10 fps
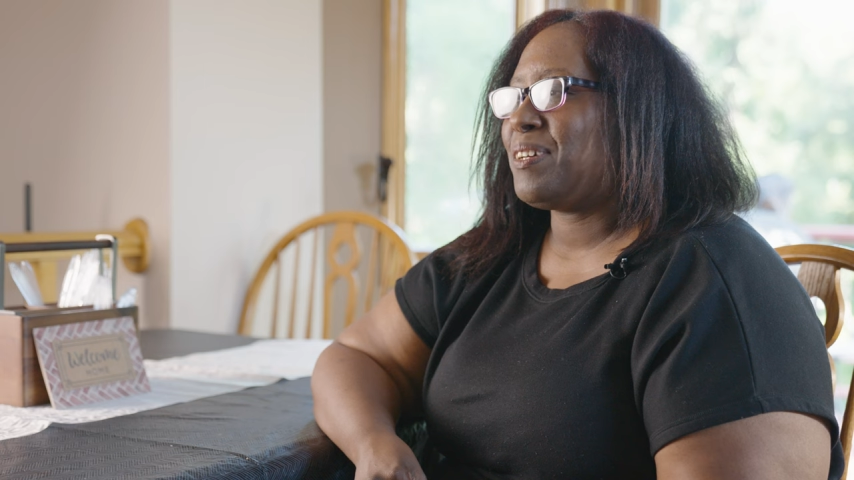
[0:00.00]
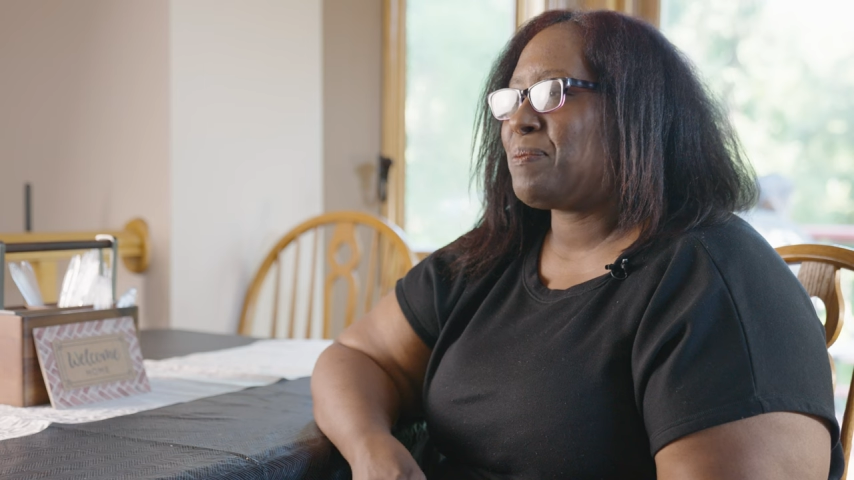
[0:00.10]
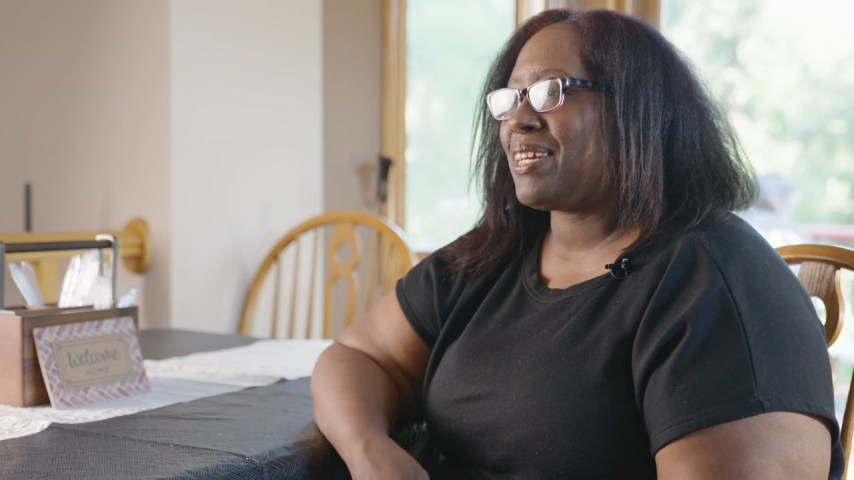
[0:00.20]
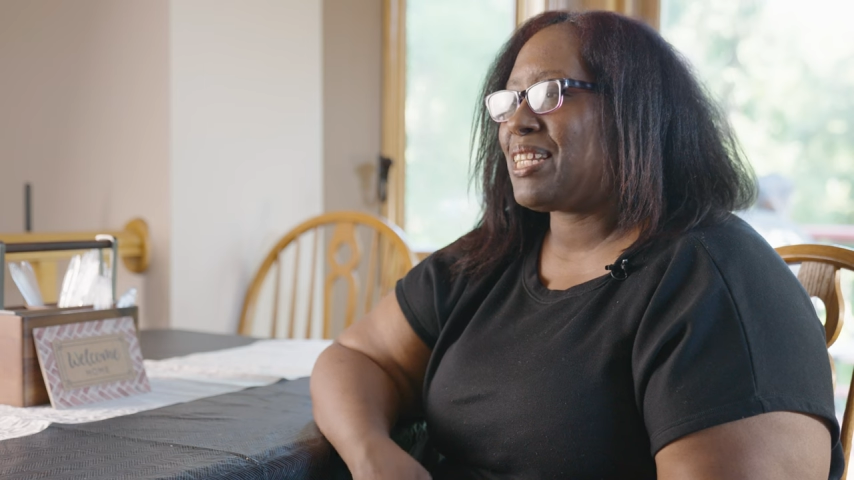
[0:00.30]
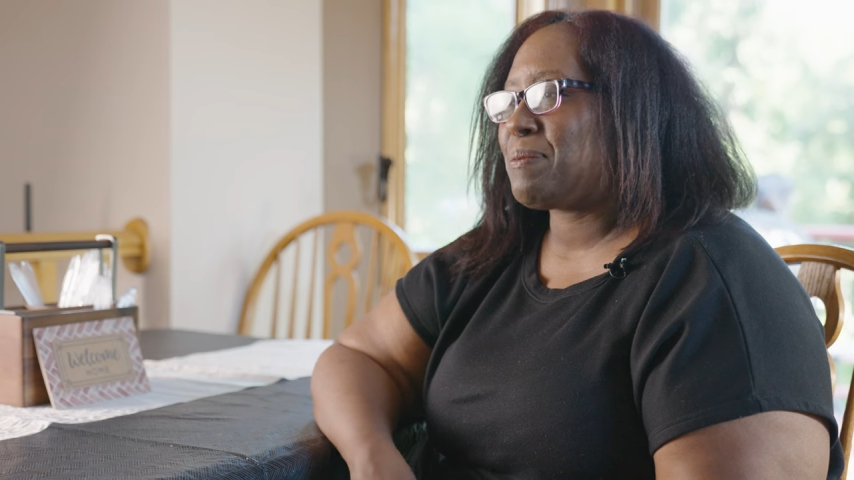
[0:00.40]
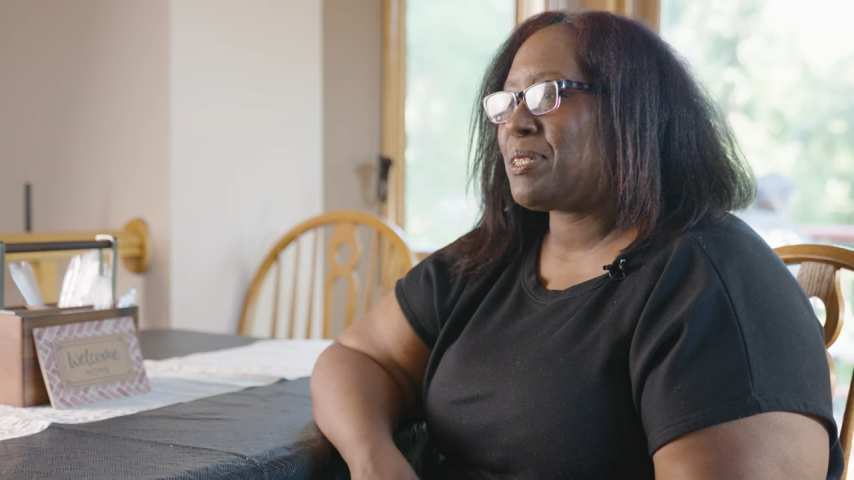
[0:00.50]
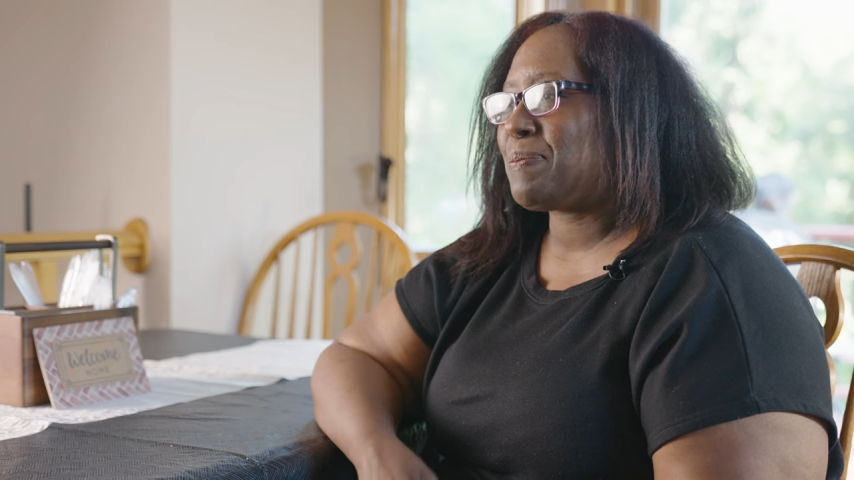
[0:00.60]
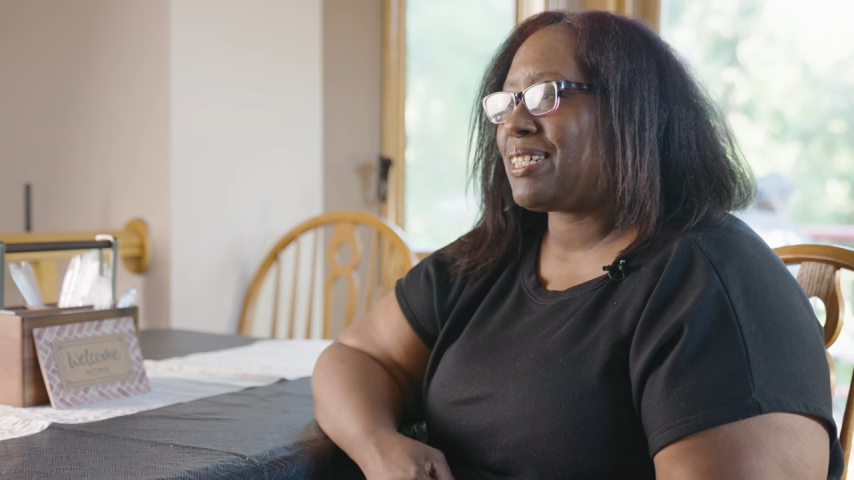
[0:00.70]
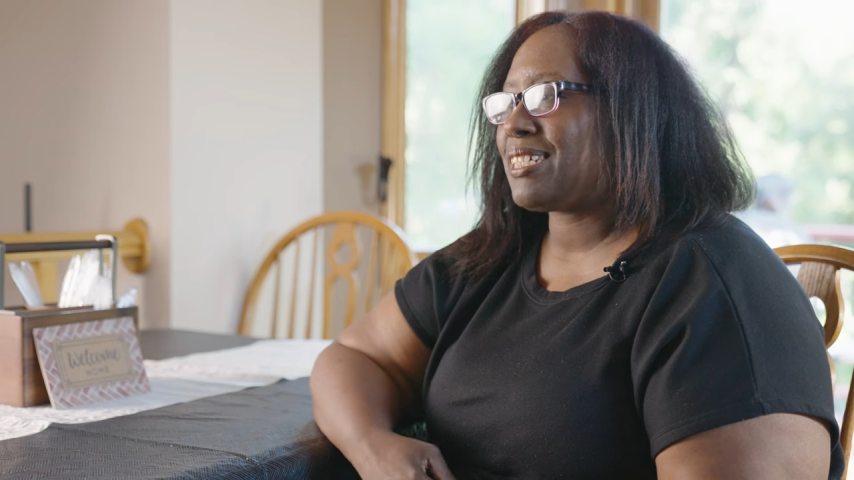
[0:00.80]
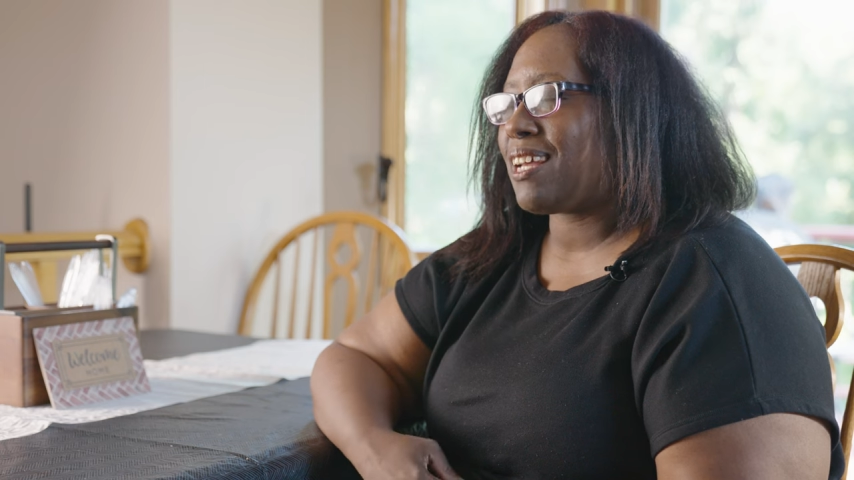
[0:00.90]
my name is
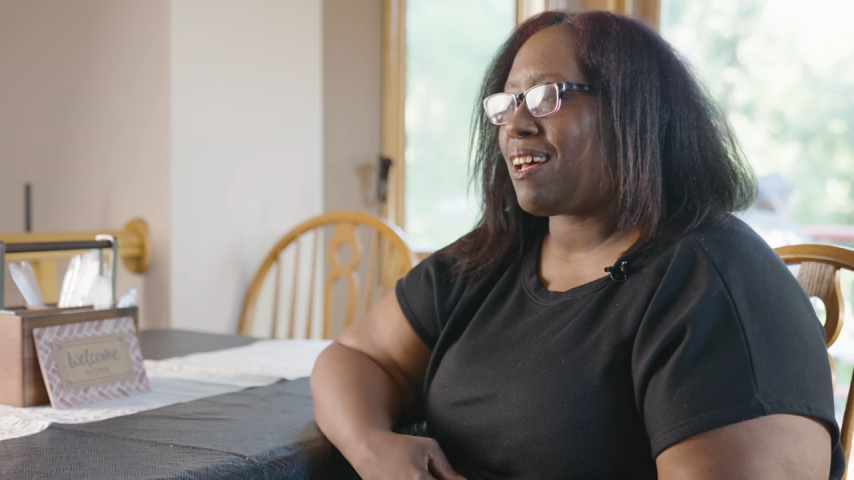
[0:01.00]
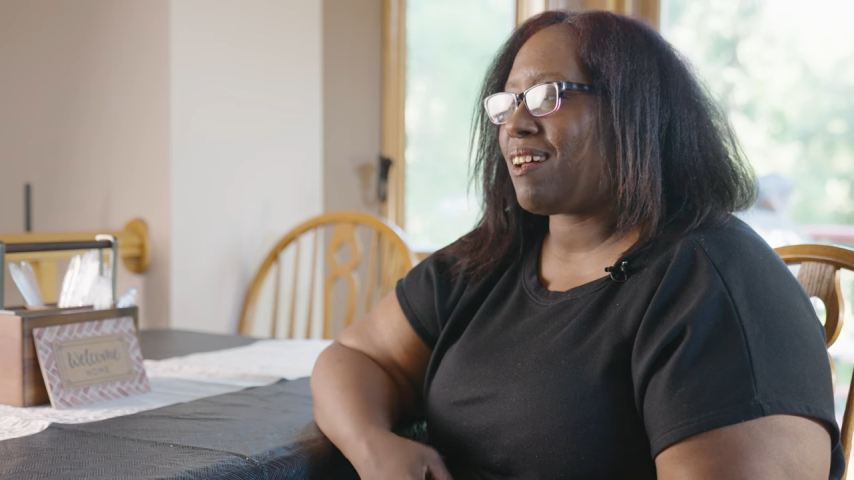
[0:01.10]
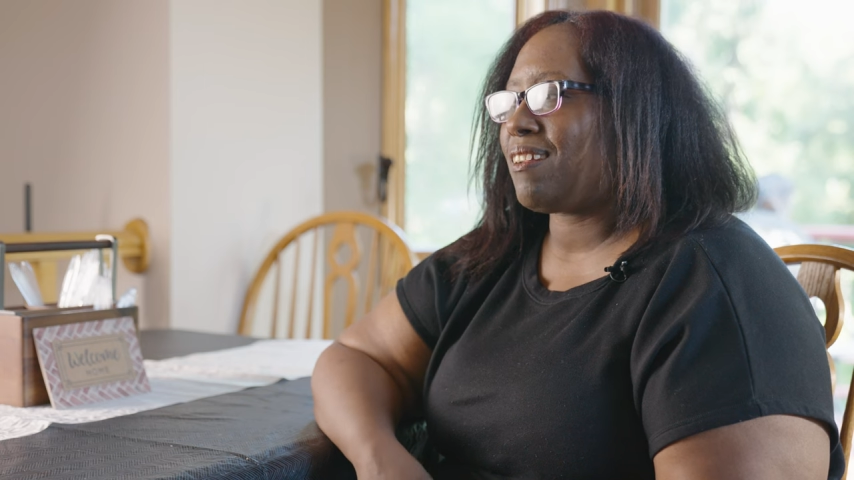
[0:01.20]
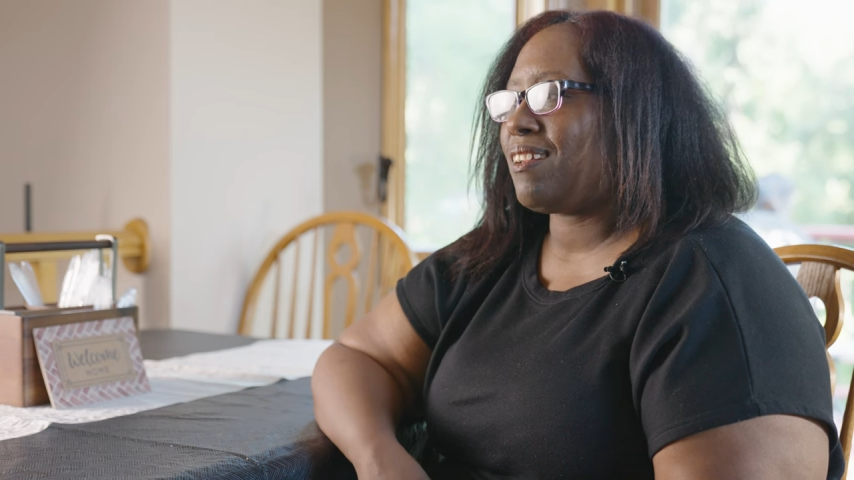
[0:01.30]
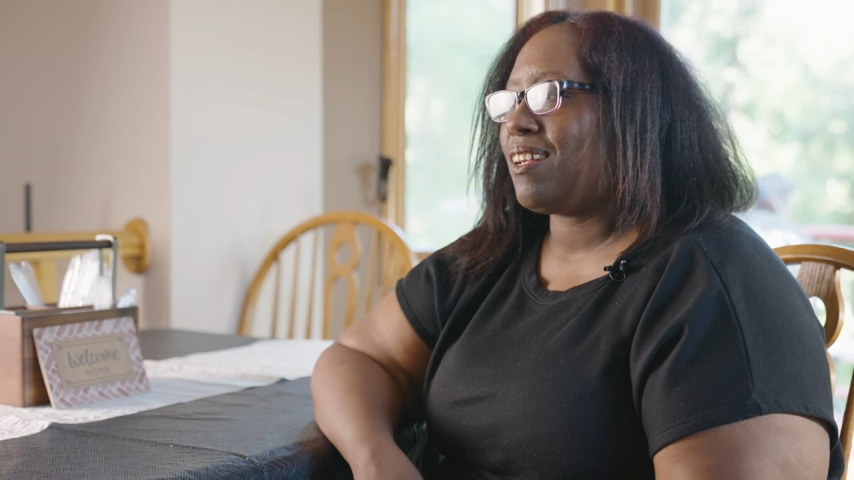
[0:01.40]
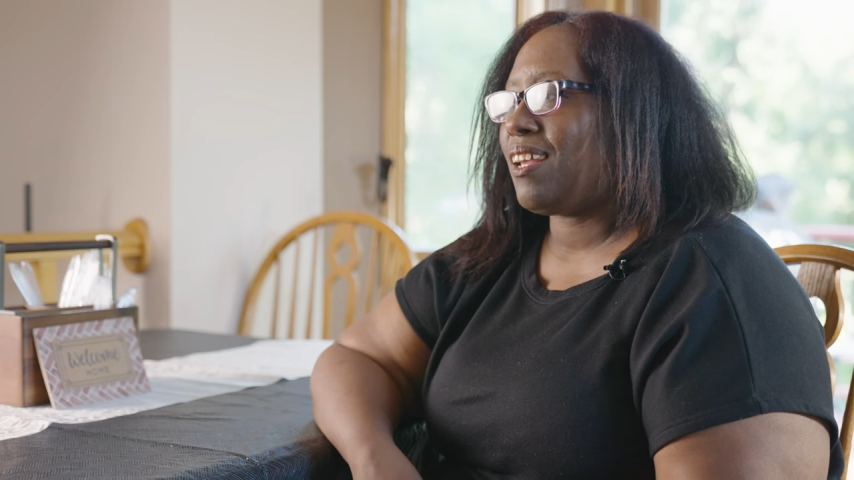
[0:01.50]
Pascale,